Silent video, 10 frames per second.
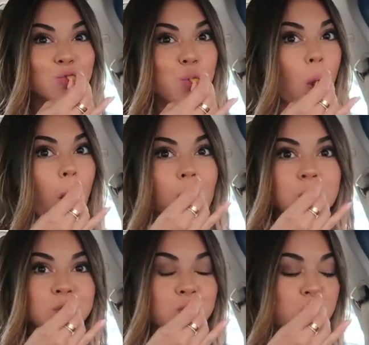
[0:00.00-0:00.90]

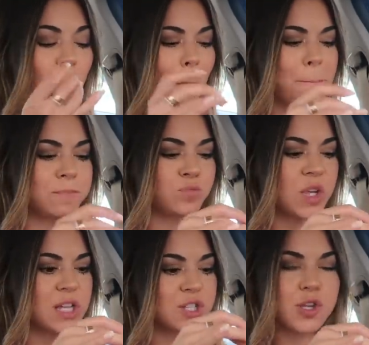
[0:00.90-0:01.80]
Mm-mm.
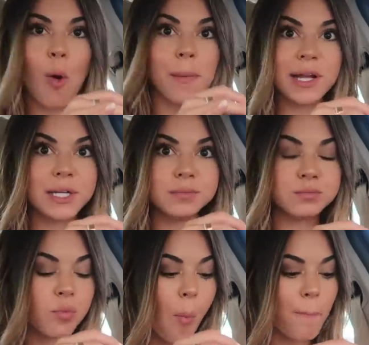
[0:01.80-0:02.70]
He is so
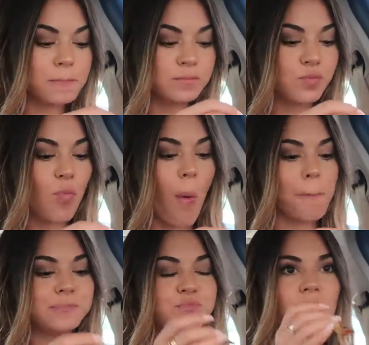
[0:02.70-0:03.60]
mean.
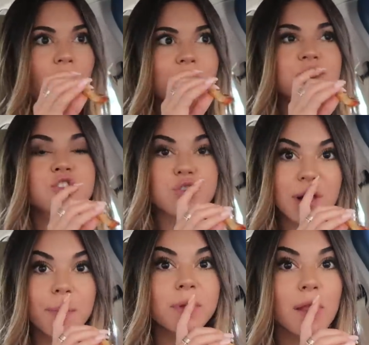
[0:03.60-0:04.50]
And a
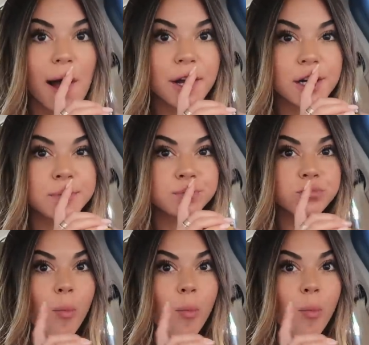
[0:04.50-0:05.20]
straight up liar.